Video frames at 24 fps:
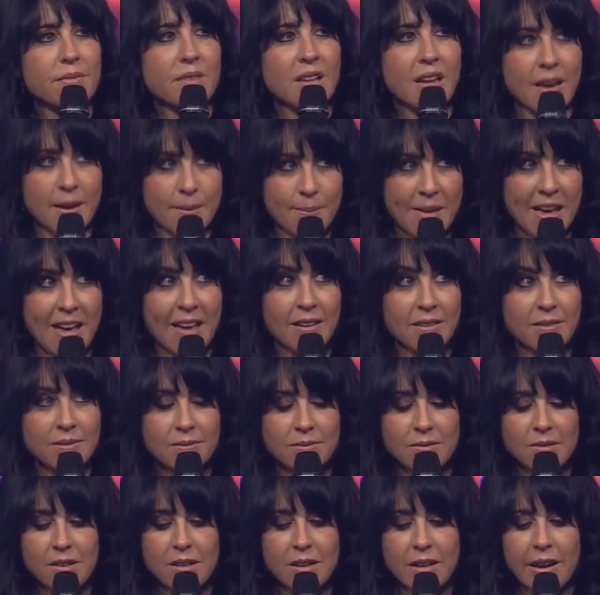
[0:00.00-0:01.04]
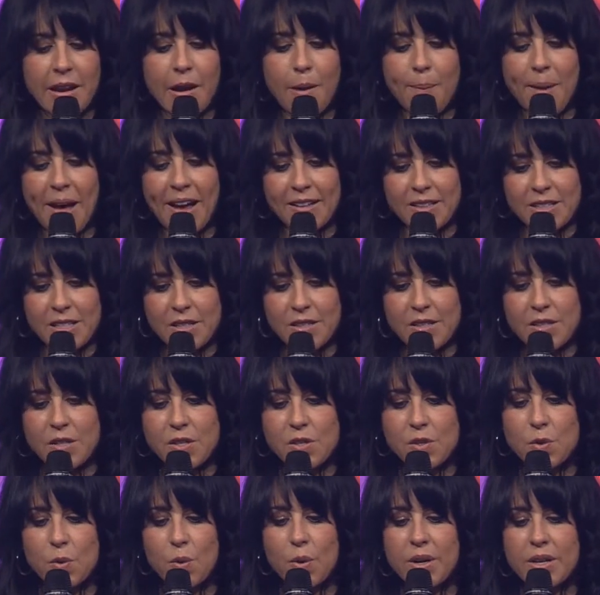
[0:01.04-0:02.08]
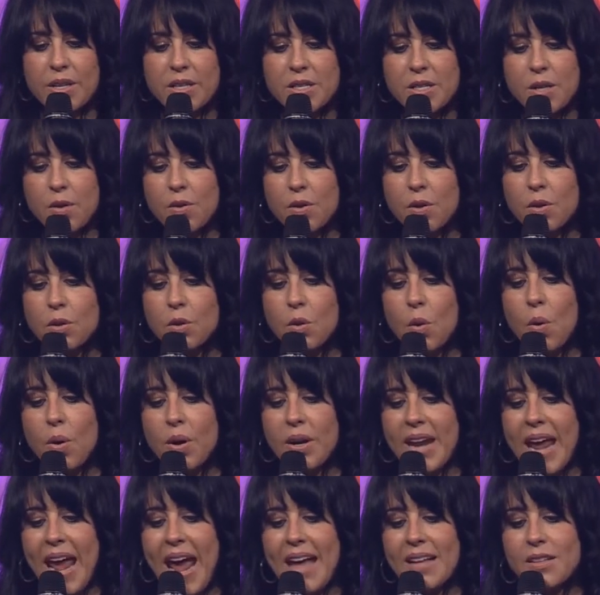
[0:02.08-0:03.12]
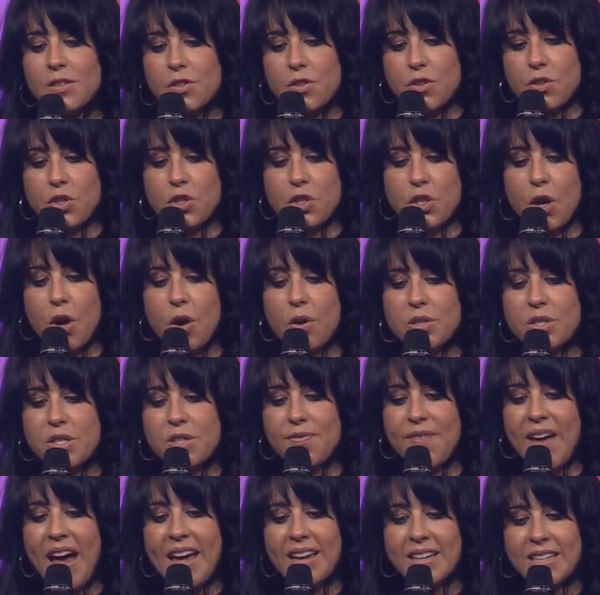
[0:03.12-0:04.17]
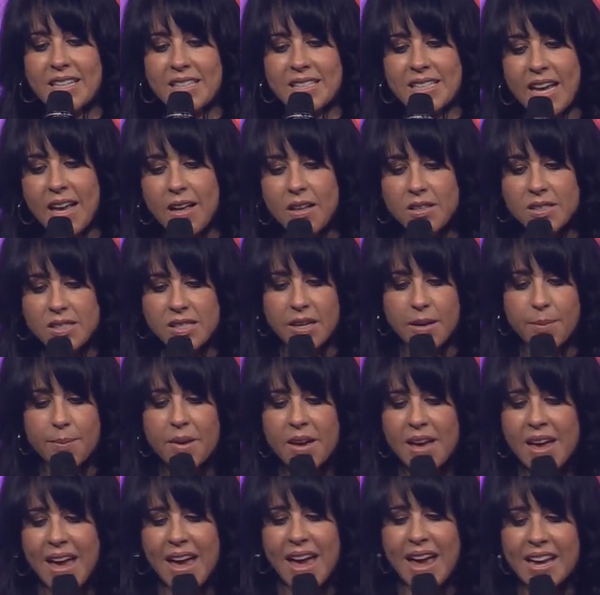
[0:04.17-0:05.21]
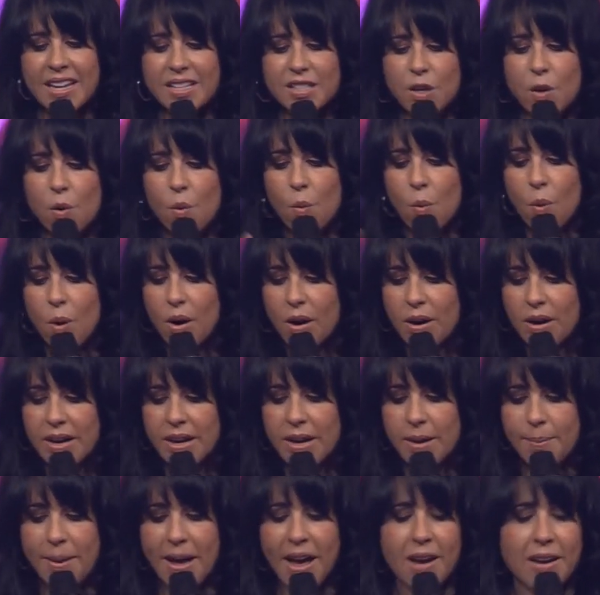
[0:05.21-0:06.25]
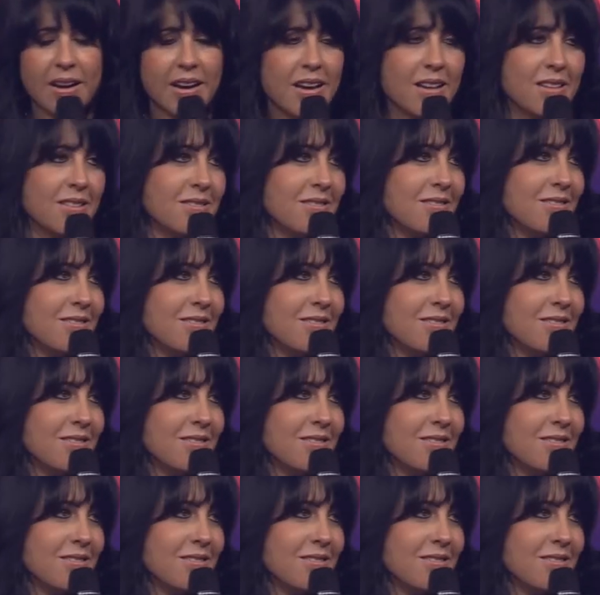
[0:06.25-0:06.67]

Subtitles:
Amen. Now back to the story. So the Lord answers Jehoshaphat and he tells him, hey, don't worry about it.